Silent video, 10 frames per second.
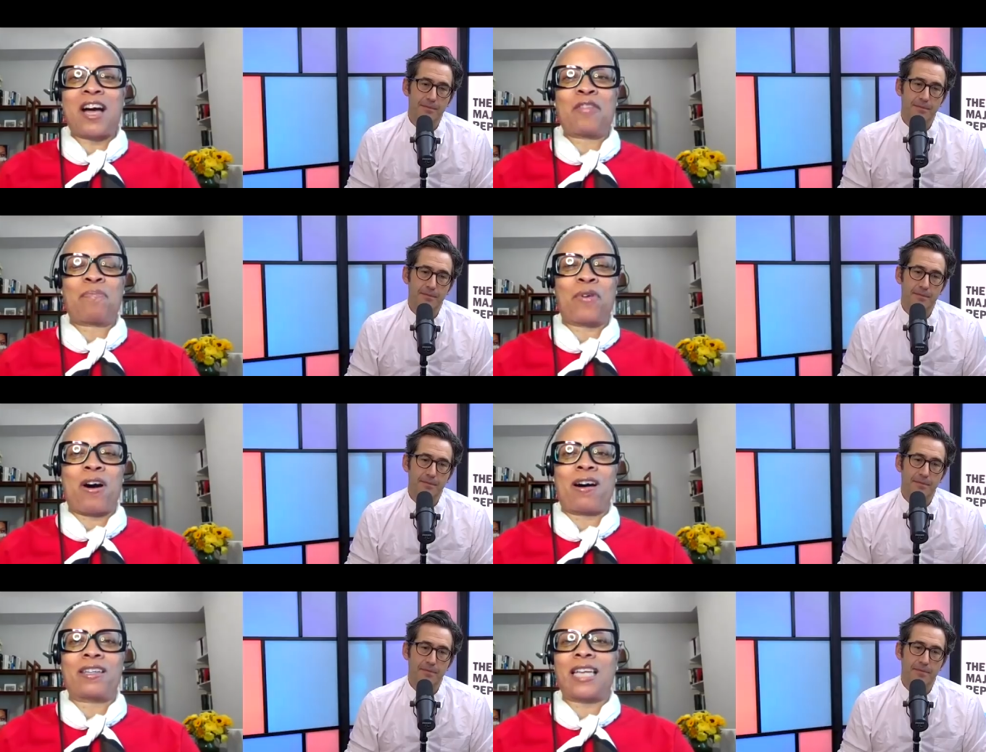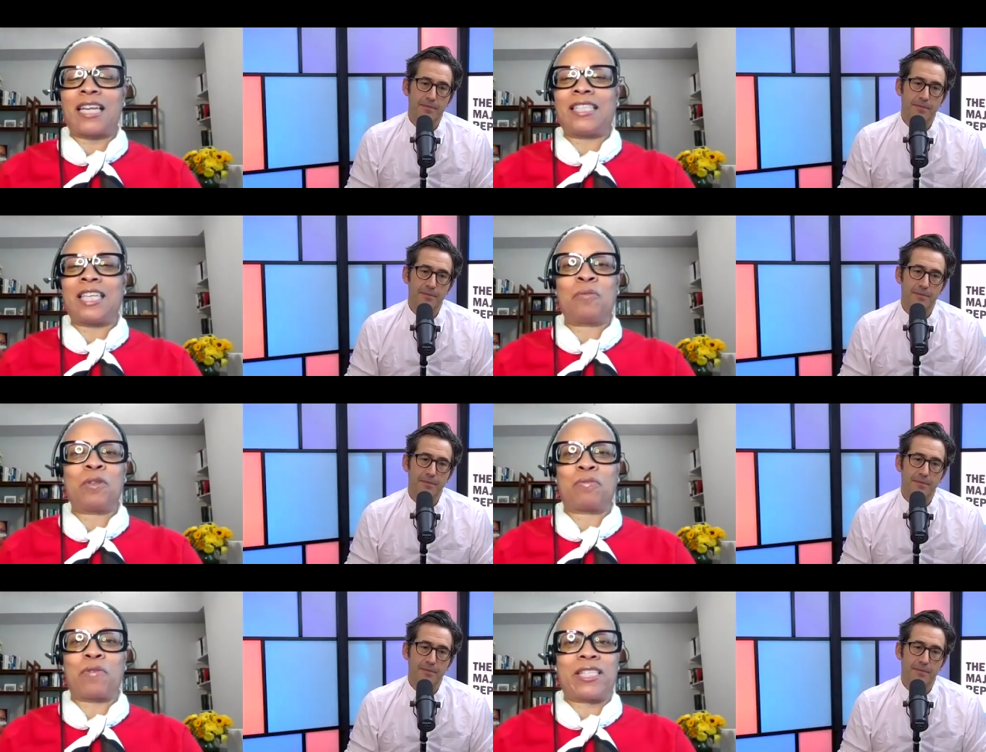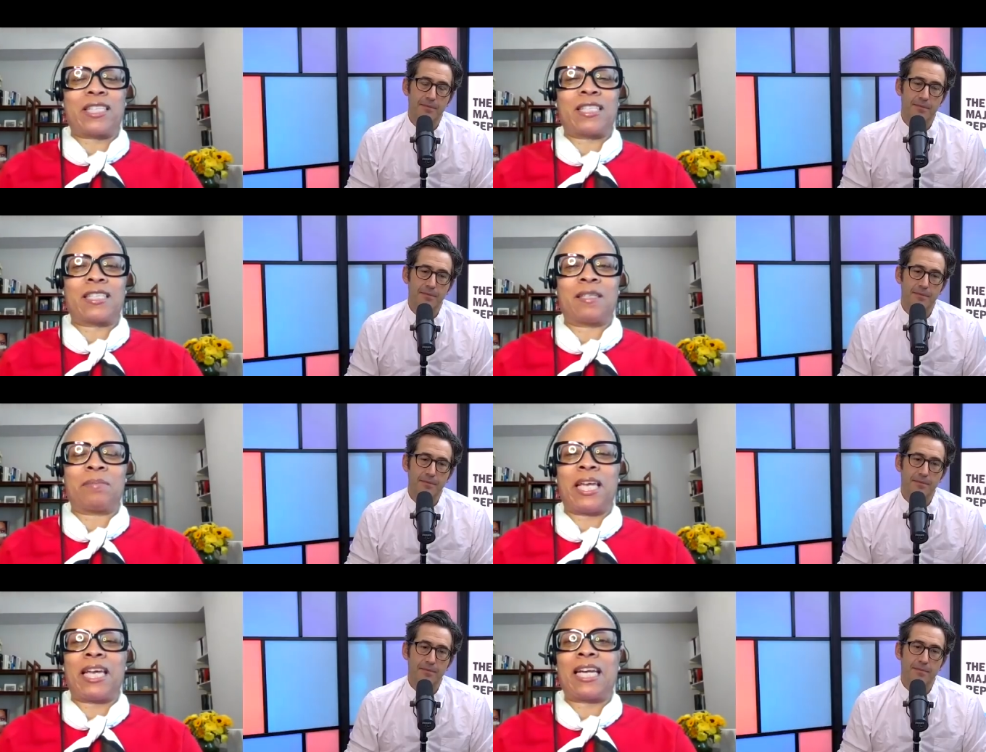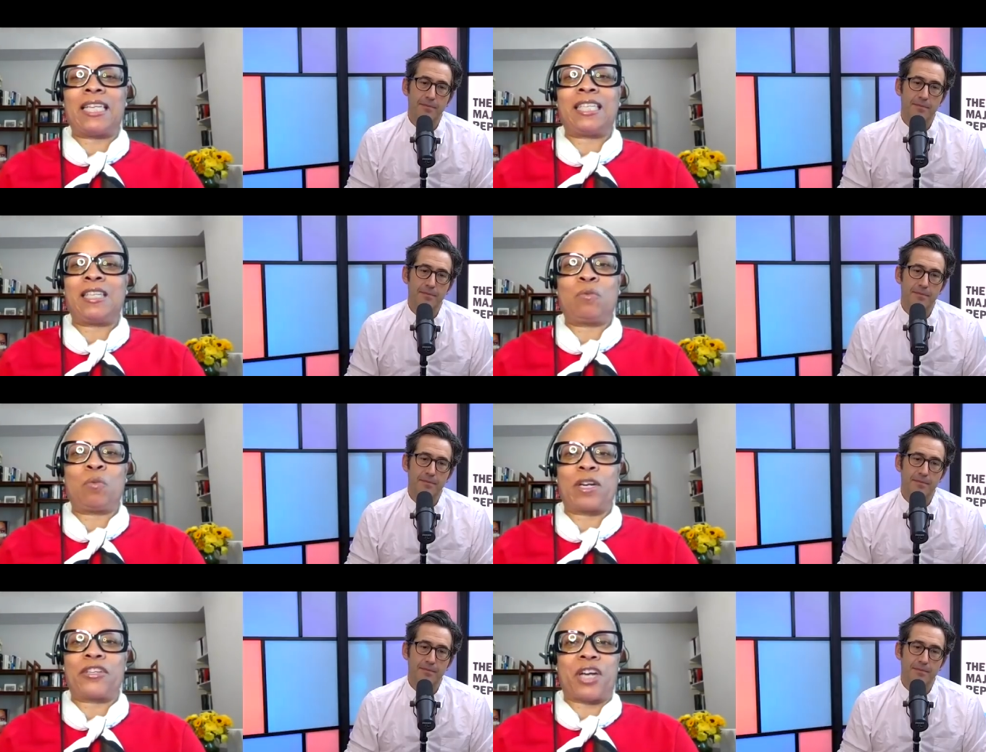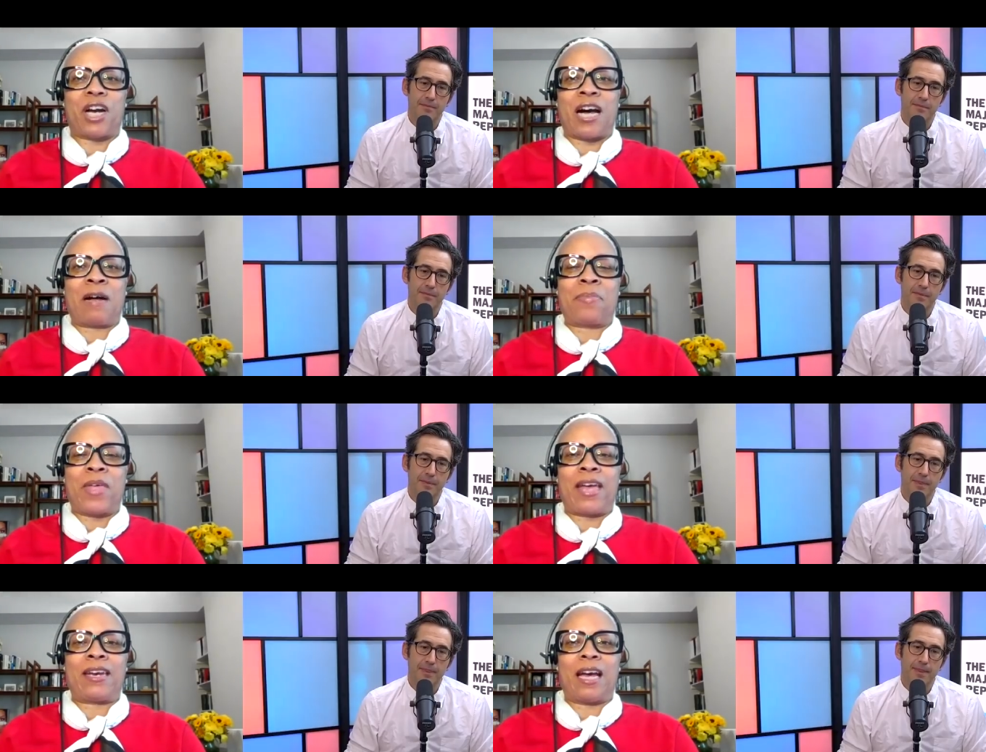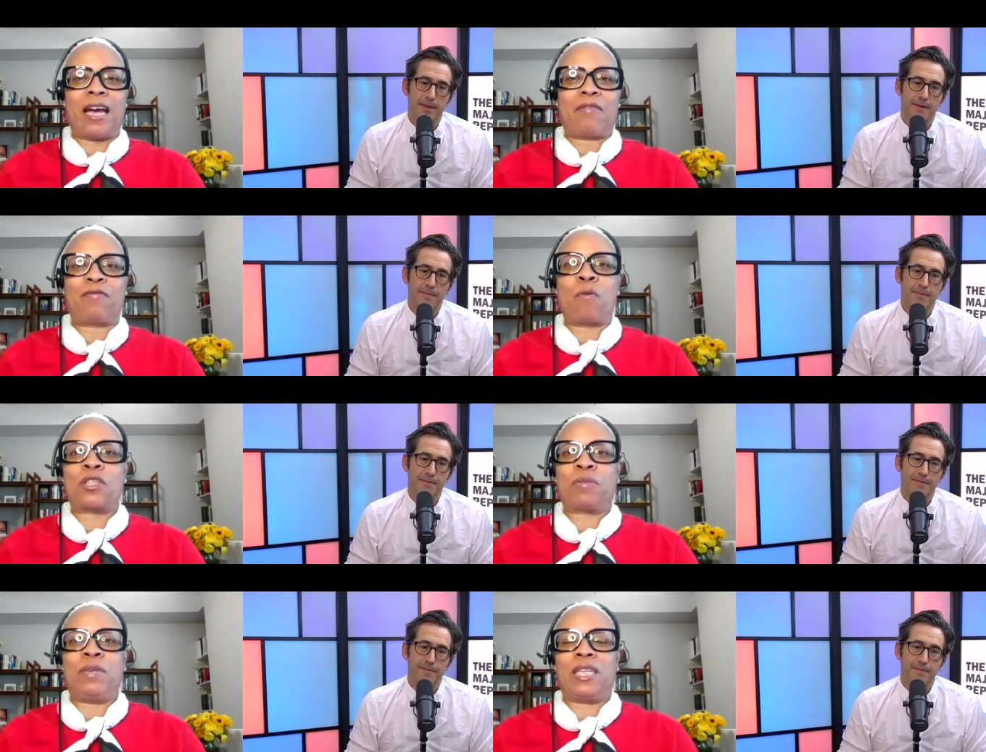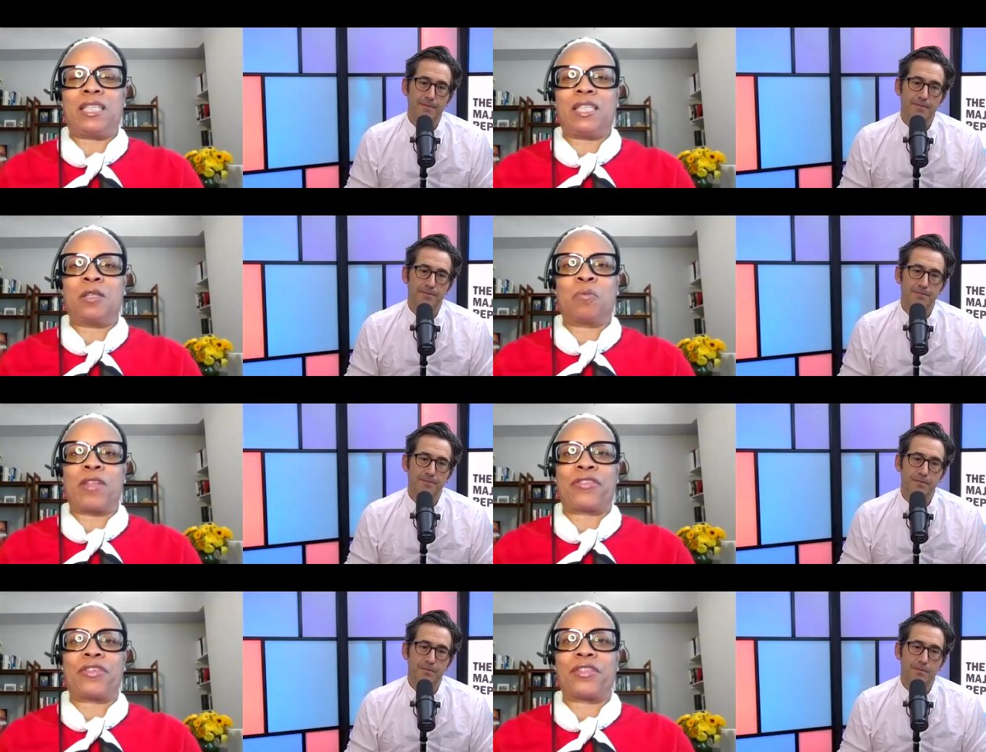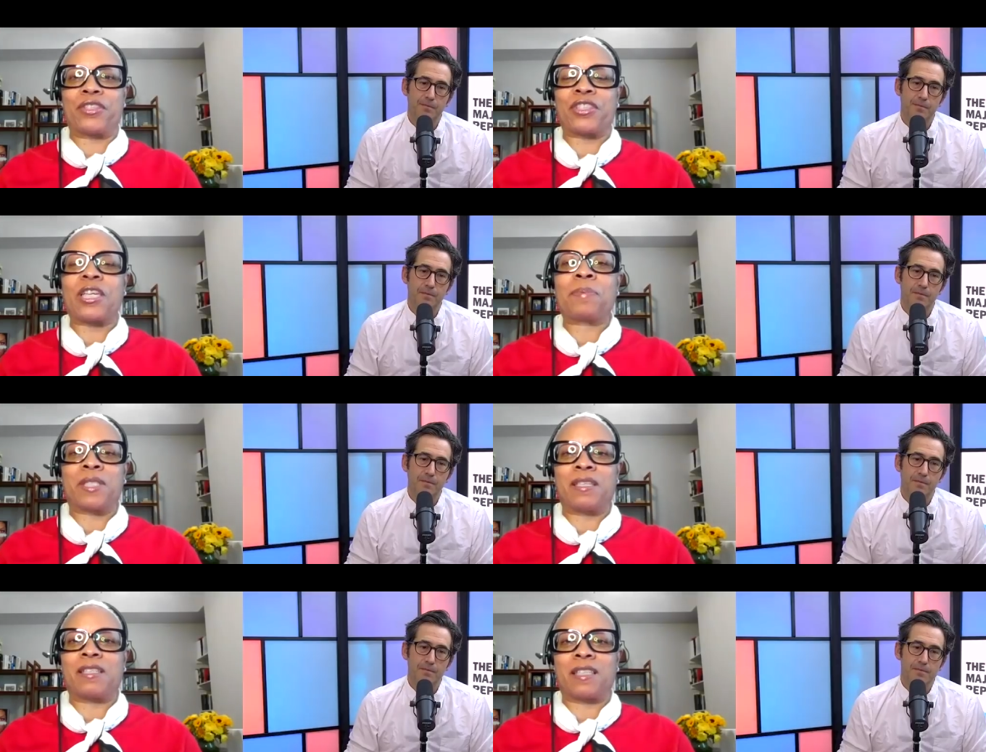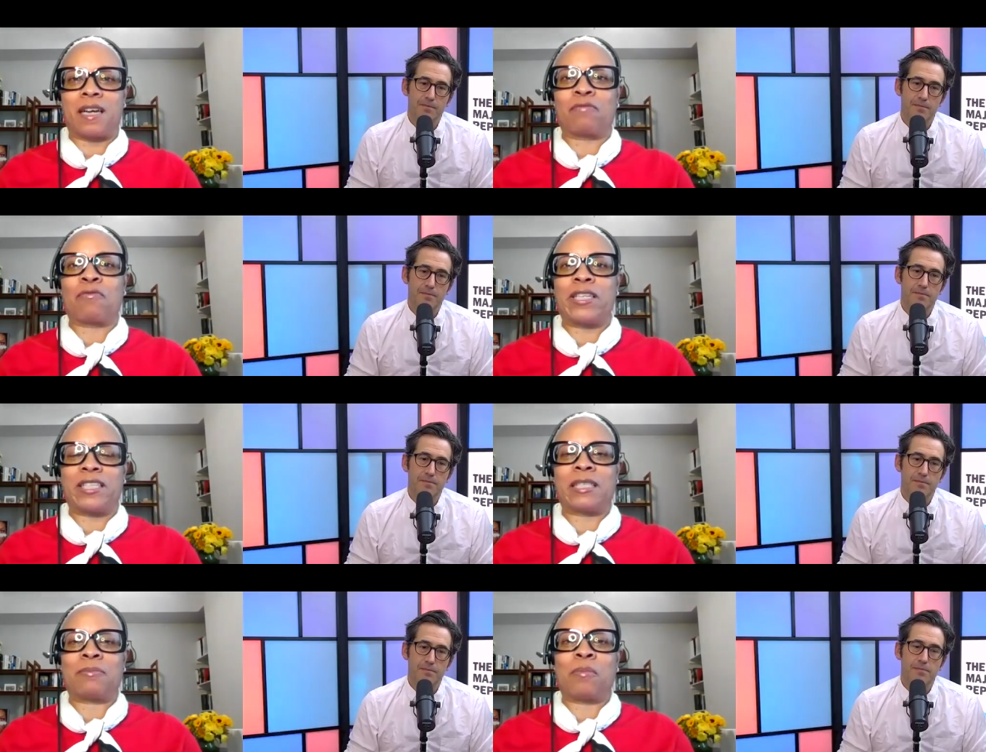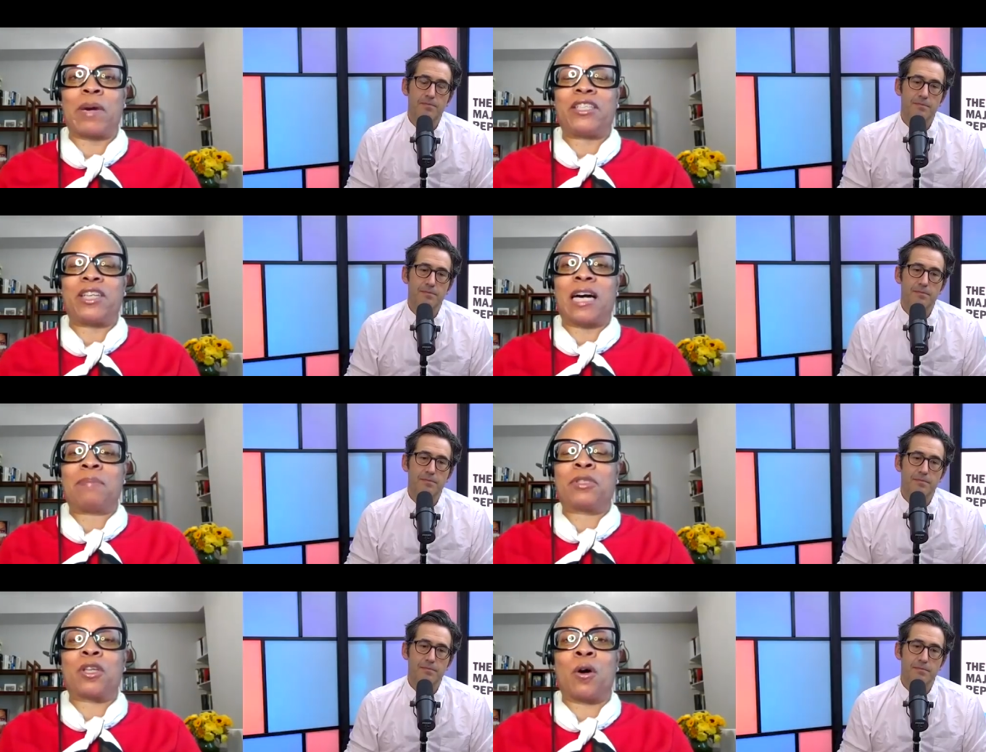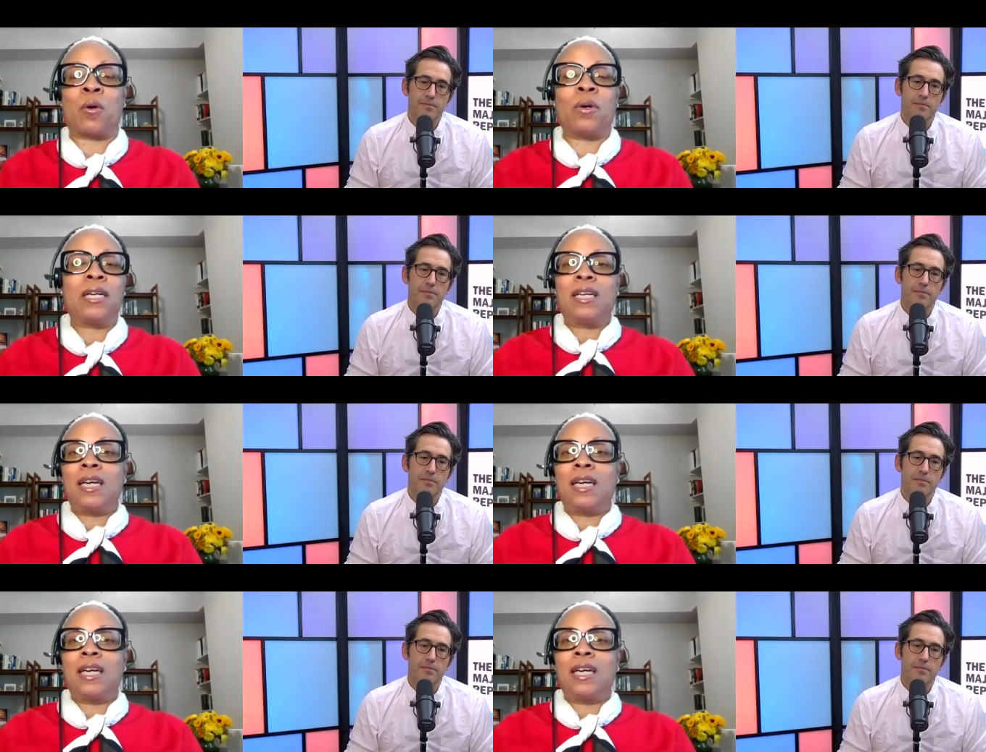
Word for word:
Speaker 1: South Bronx. I dealt with racism, and I didn't want a job that forced me to deal with the substance of racism on my job. So